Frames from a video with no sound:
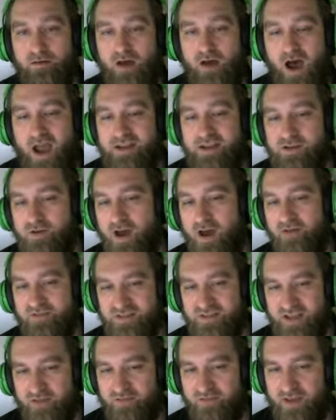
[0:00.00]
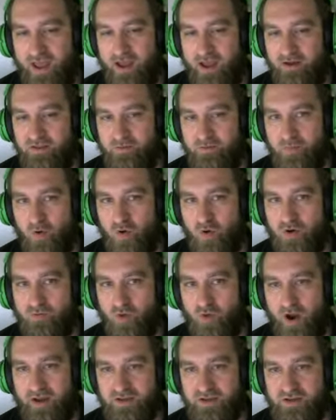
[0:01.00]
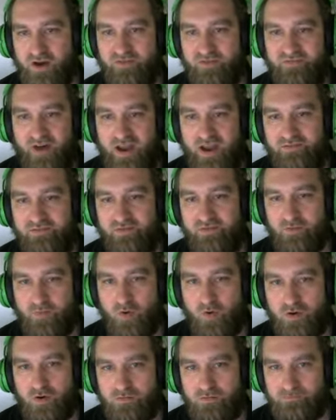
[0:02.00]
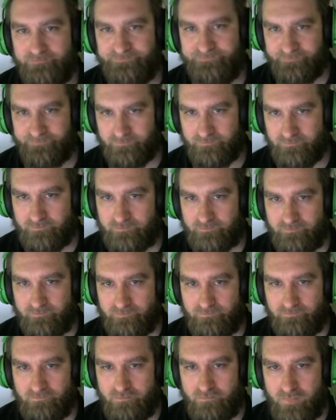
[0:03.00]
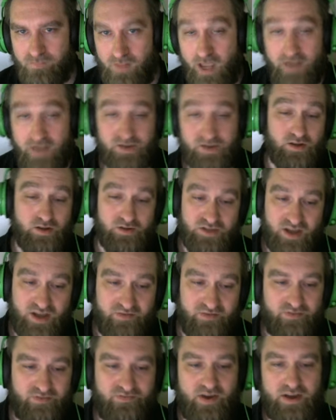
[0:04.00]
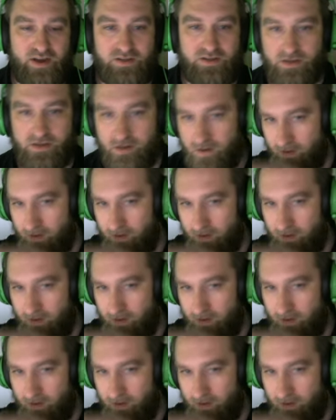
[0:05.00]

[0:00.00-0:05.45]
I do have a 7k on the board where I can start fighting for board. Yeah, he's going to go 7 at face.